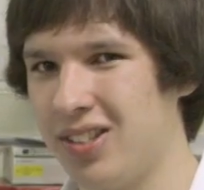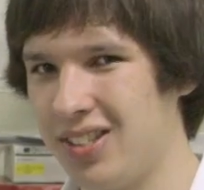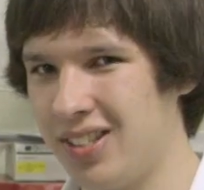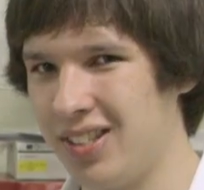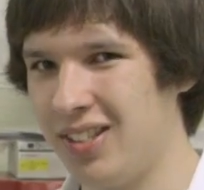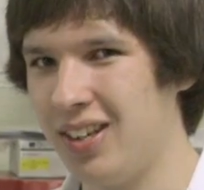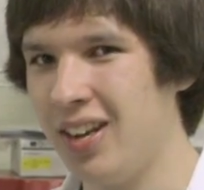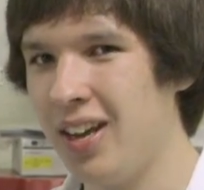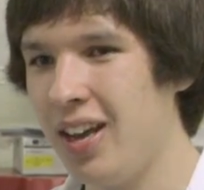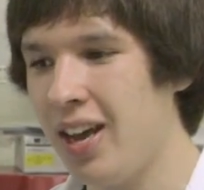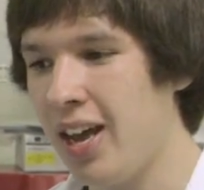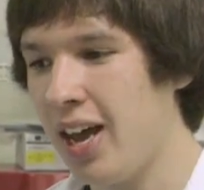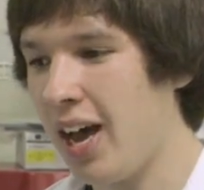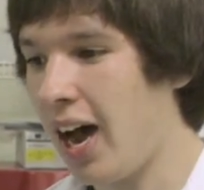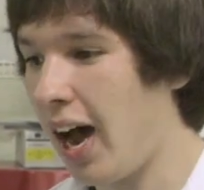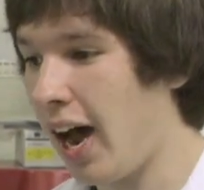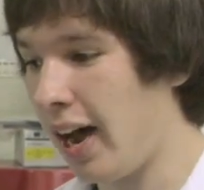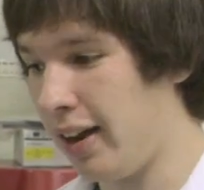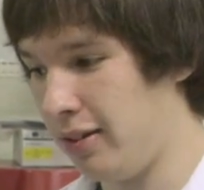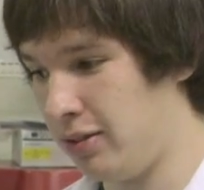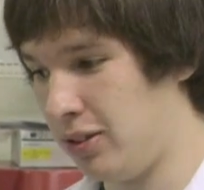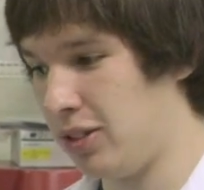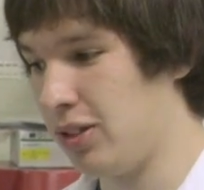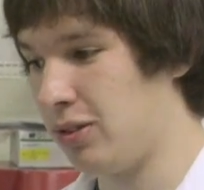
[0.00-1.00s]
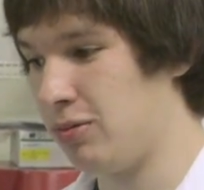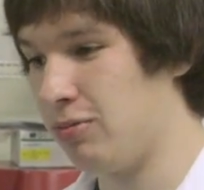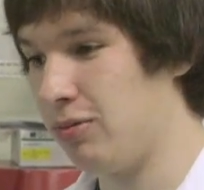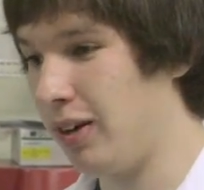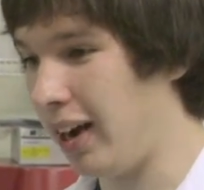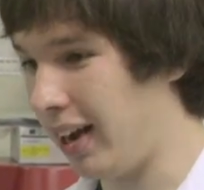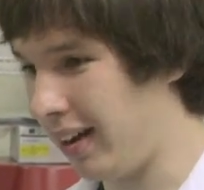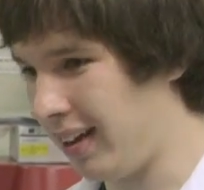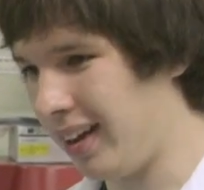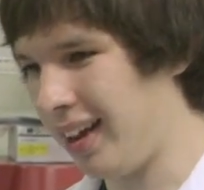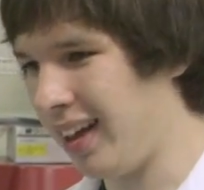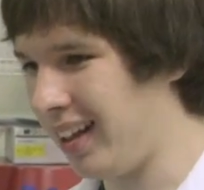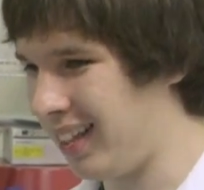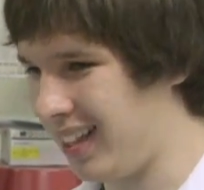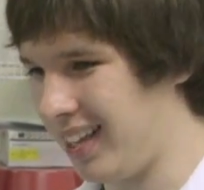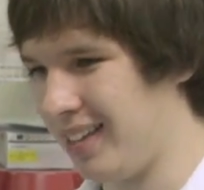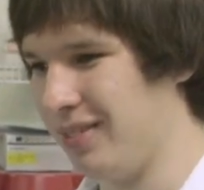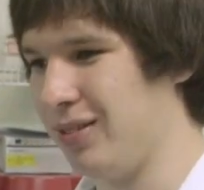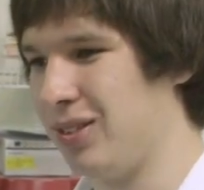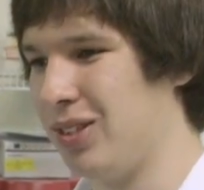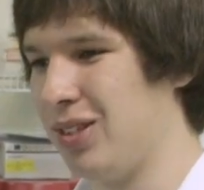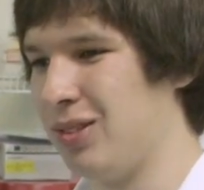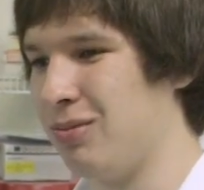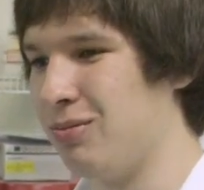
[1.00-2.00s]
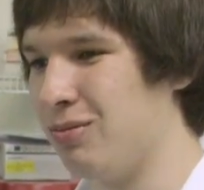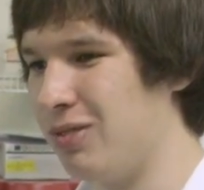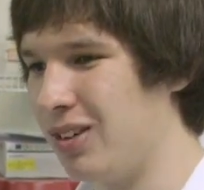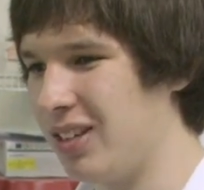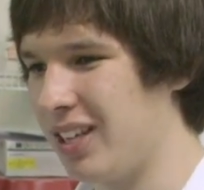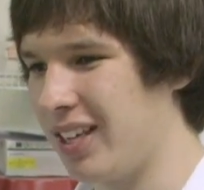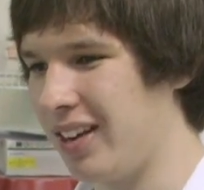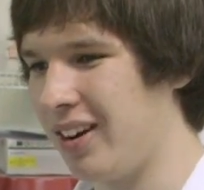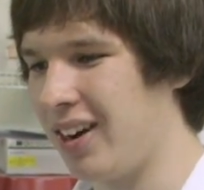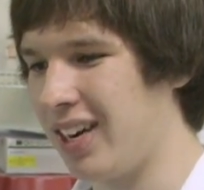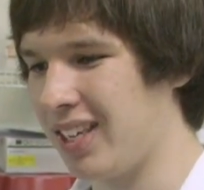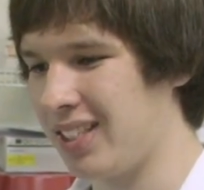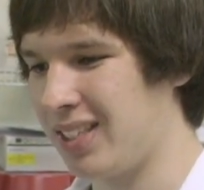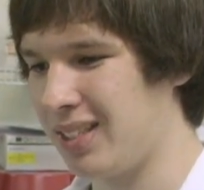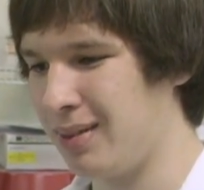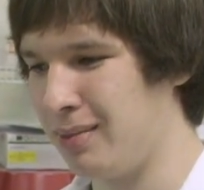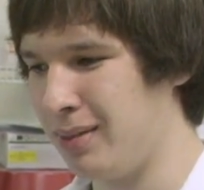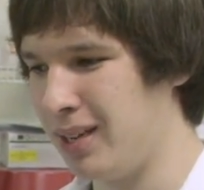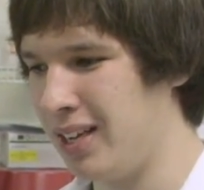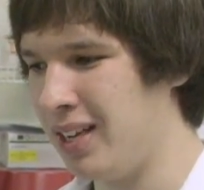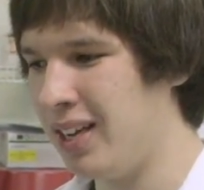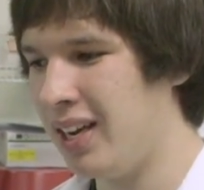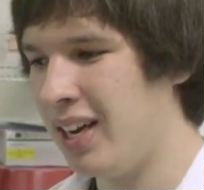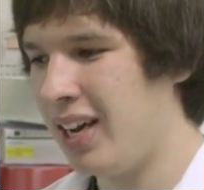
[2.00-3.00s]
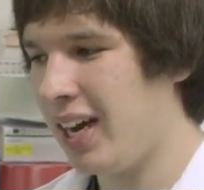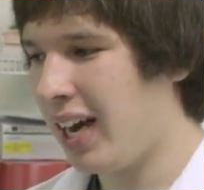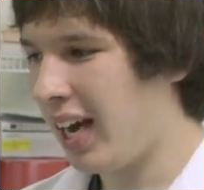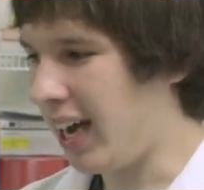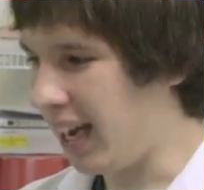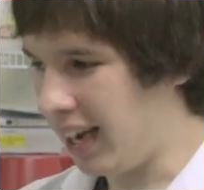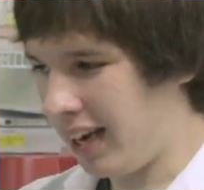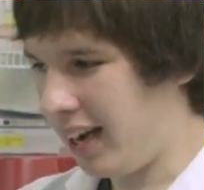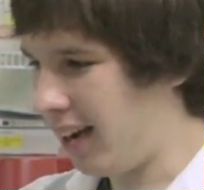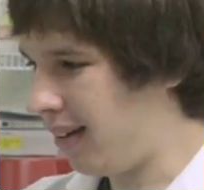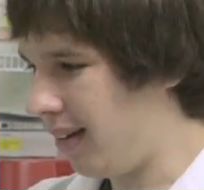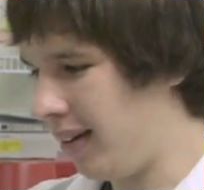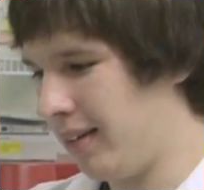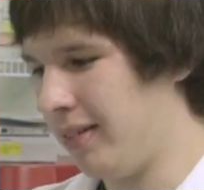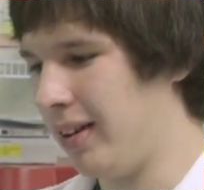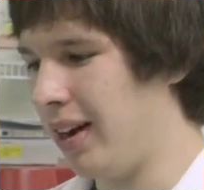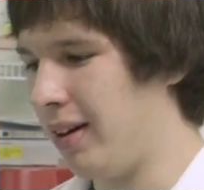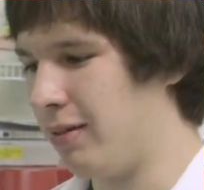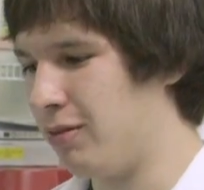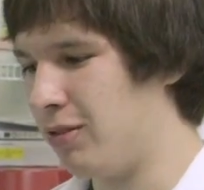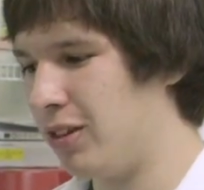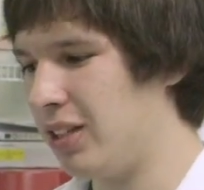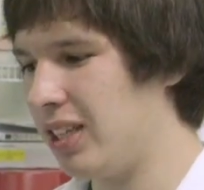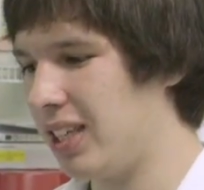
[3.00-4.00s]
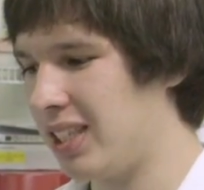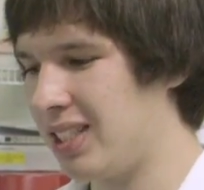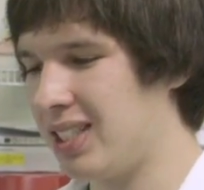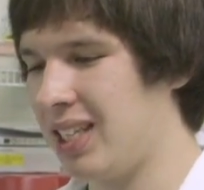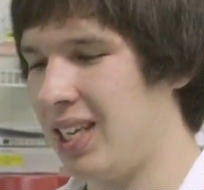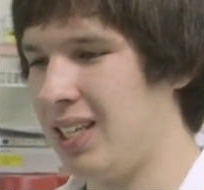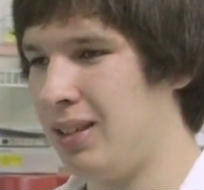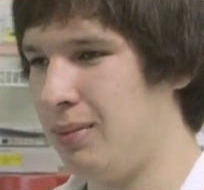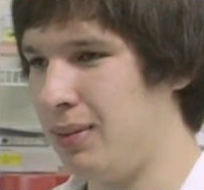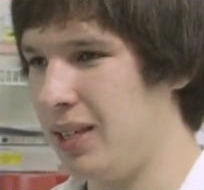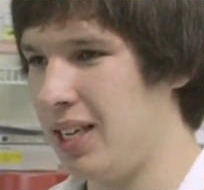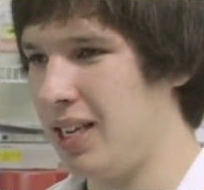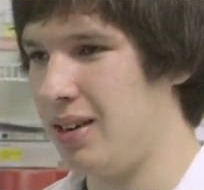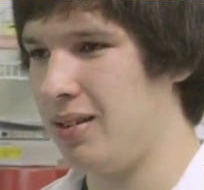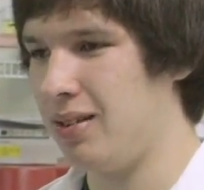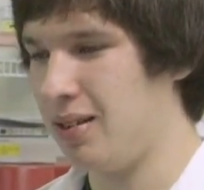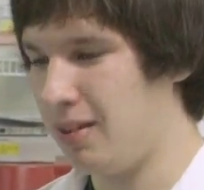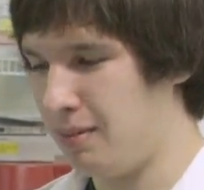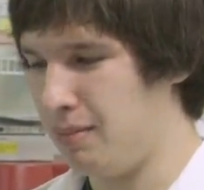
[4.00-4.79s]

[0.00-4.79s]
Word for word: So I was just, I think it was just really awesome, and I got really excited to begin